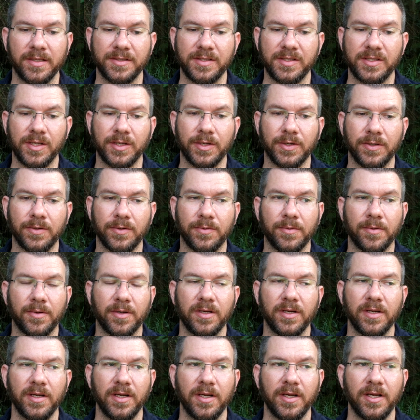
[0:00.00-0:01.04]
So
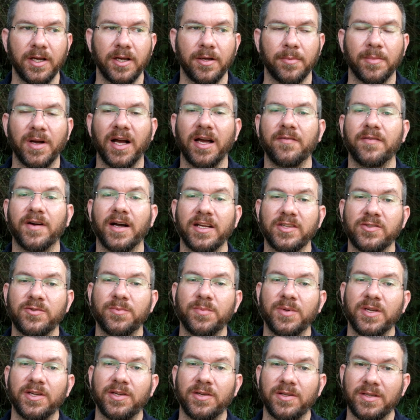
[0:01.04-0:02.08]
my advice
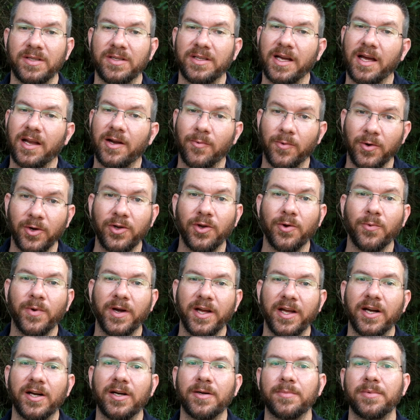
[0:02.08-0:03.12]
would be kind of work your
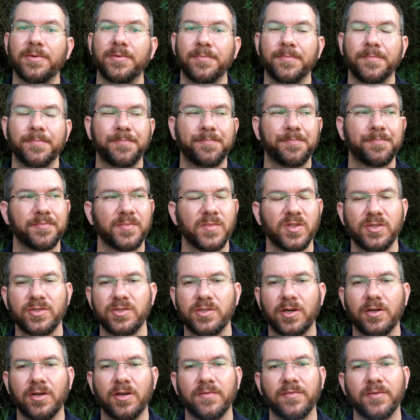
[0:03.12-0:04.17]
way up.
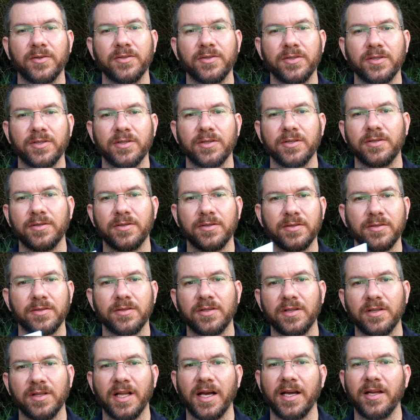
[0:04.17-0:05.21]
Start off on the
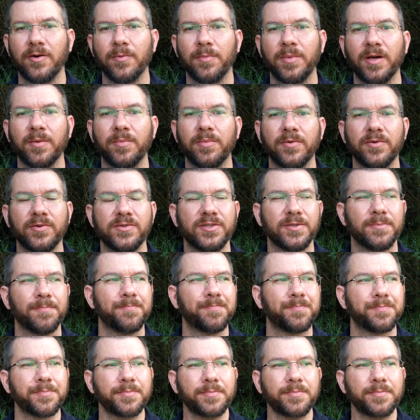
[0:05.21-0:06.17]
lighter peppers